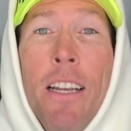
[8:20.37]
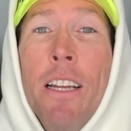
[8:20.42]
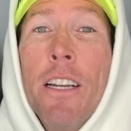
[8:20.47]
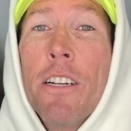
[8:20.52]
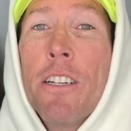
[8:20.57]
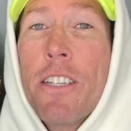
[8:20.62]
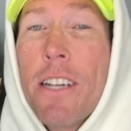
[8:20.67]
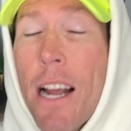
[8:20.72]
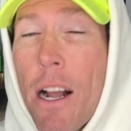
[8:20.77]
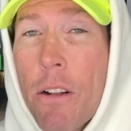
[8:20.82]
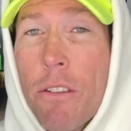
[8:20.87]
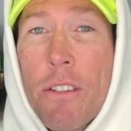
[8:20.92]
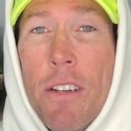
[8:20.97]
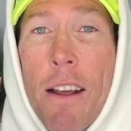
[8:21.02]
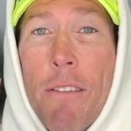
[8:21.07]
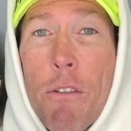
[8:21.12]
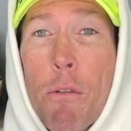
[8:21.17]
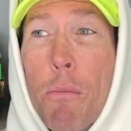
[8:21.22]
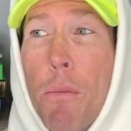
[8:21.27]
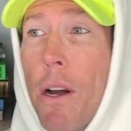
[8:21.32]
Shouts to
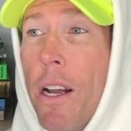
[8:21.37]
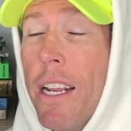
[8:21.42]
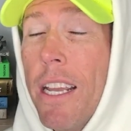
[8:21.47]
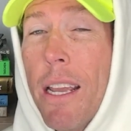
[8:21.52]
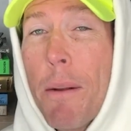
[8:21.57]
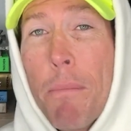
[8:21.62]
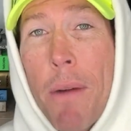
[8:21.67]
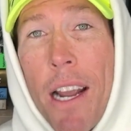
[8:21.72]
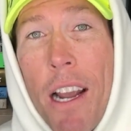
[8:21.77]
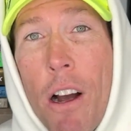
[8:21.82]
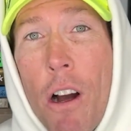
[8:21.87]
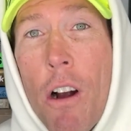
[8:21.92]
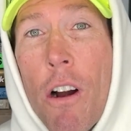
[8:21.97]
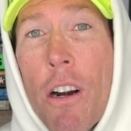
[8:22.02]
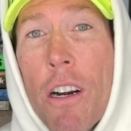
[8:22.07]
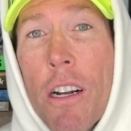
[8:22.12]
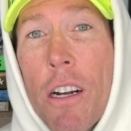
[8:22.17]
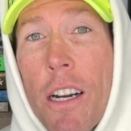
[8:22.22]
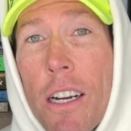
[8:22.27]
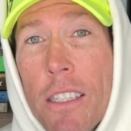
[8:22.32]
everybody, and my
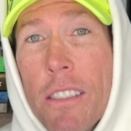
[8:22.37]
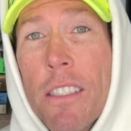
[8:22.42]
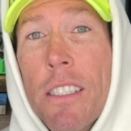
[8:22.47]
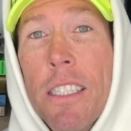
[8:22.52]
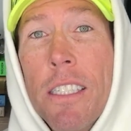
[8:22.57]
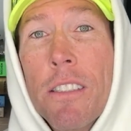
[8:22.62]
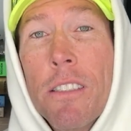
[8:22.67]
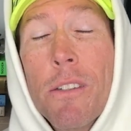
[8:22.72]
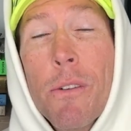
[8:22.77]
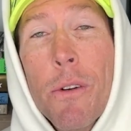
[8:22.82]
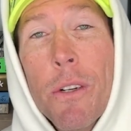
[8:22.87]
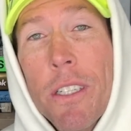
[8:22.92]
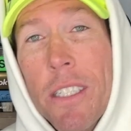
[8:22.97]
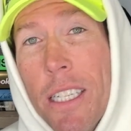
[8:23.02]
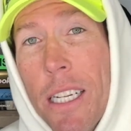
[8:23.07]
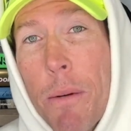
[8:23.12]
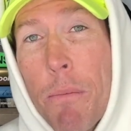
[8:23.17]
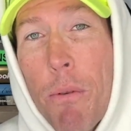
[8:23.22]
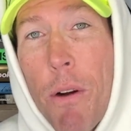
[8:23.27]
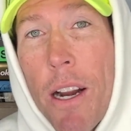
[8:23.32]
heart honestly is going
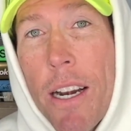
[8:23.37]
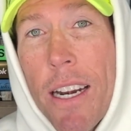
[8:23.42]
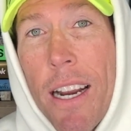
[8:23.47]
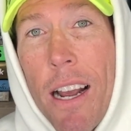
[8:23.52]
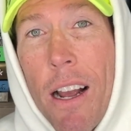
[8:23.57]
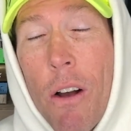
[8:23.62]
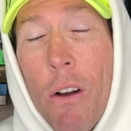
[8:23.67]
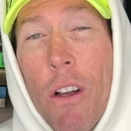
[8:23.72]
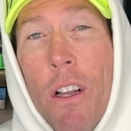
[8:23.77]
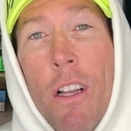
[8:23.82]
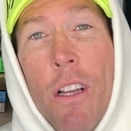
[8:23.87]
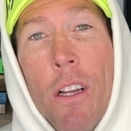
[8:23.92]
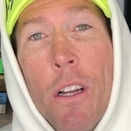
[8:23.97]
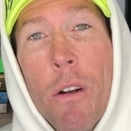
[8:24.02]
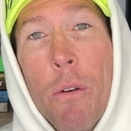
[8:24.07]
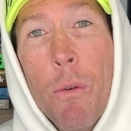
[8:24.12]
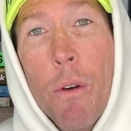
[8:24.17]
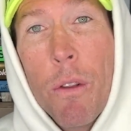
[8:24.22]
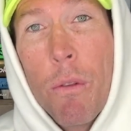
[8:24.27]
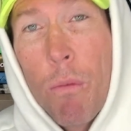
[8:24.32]
deep right now
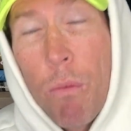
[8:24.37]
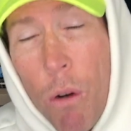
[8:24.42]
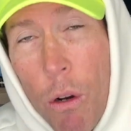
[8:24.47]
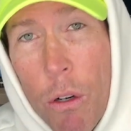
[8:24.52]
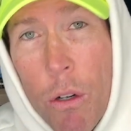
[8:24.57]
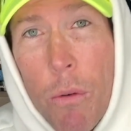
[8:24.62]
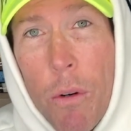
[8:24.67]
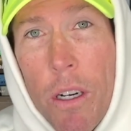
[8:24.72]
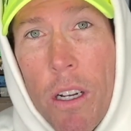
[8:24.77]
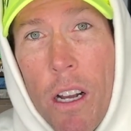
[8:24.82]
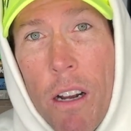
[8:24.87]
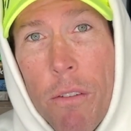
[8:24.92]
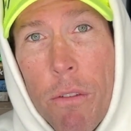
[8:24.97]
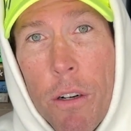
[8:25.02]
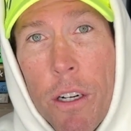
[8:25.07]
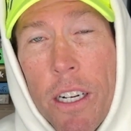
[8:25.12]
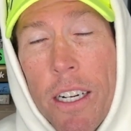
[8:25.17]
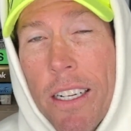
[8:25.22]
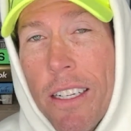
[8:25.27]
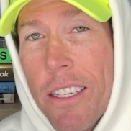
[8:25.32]
with Road to
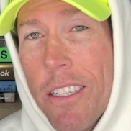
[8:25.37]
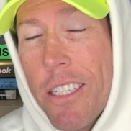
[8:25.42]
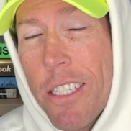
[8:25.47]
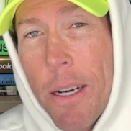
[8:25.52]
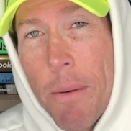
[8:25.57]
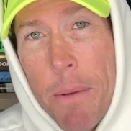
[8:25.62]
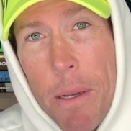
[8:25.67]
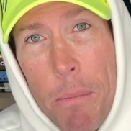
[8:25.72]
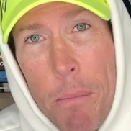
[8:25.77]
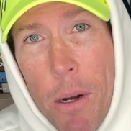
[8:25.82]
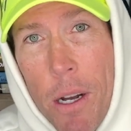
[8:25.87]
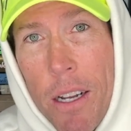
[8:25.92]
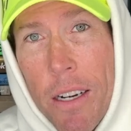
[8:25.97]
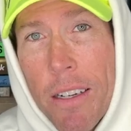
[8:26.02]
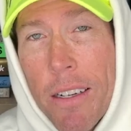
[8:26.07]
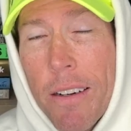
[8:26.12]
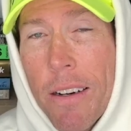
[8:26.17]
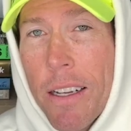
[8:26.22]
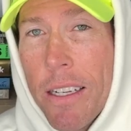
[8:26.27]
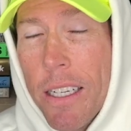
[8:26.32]
Recovery. Jimmy
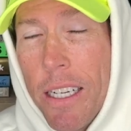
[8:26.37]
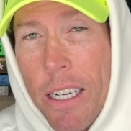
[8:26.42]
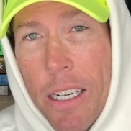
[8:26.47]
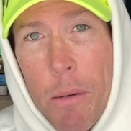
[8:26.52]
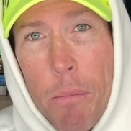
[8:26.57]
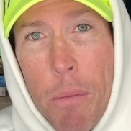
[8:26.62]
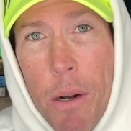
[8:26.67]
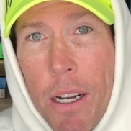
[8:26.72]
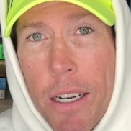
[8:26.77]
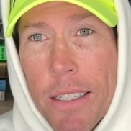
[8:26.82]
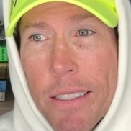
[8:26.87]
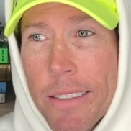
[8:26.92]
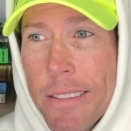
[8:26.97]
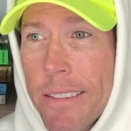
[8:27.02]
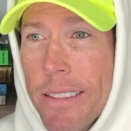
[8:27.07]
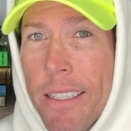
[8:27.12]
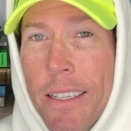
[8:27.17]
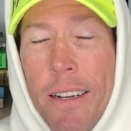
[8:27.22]
Button, Anita Button,